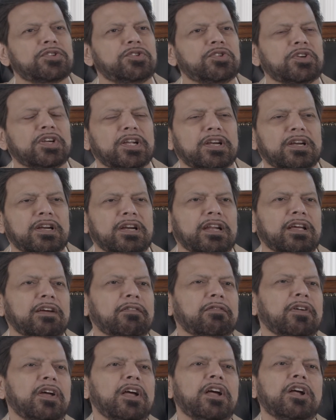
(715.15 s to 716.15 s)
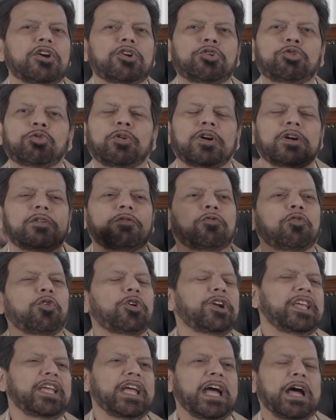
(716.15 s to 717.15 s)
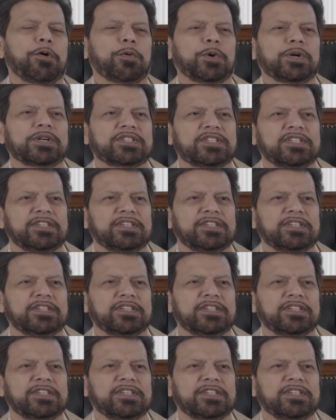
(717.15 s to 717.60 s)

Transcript: You can live 240 hours